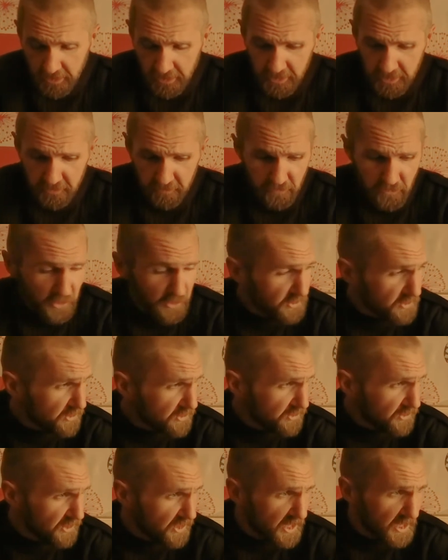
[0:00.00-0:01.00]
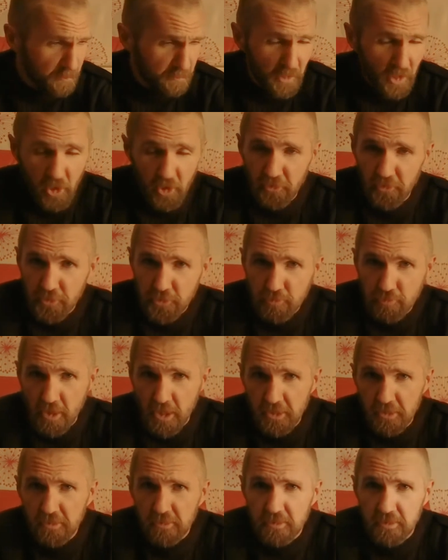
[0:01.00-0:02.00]
You've noticed today I'm not on the
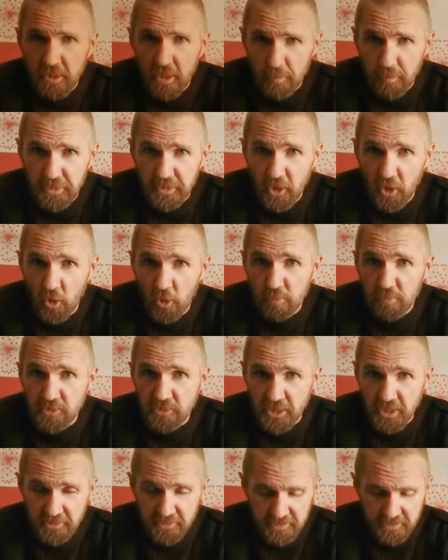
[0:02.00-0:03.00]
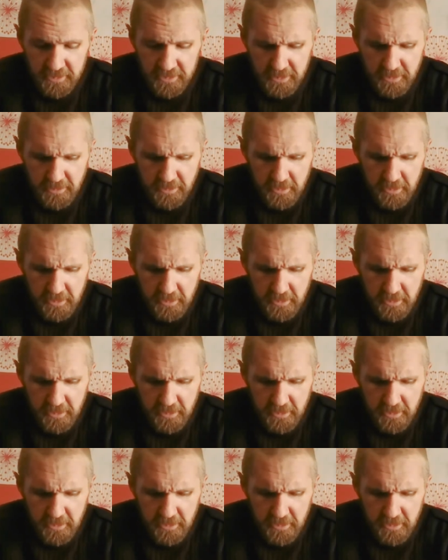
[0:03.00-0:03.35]
trail, I'm in the homestead today.